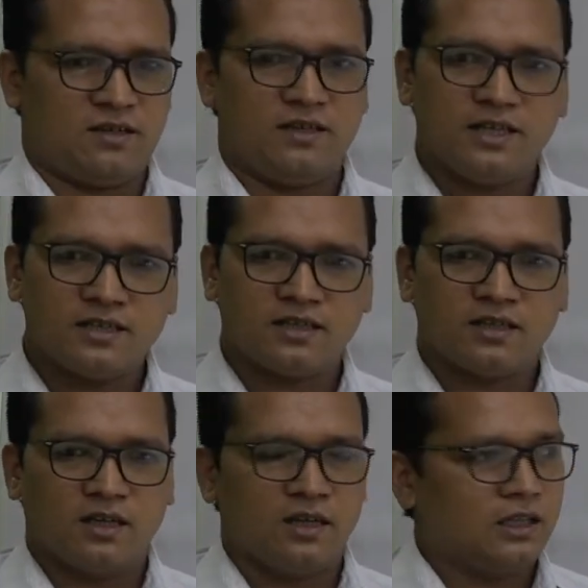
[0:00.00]
Yes,
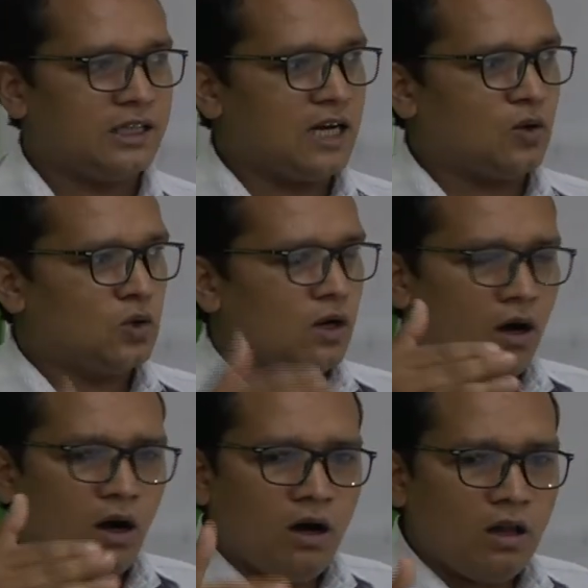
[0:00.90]
now
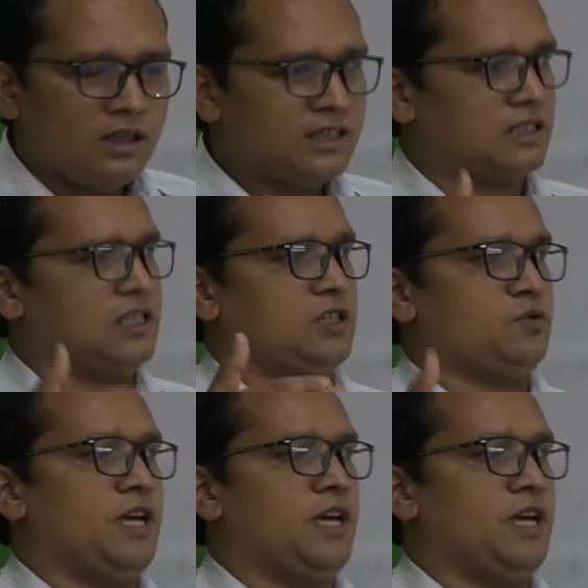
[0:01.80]
all these things we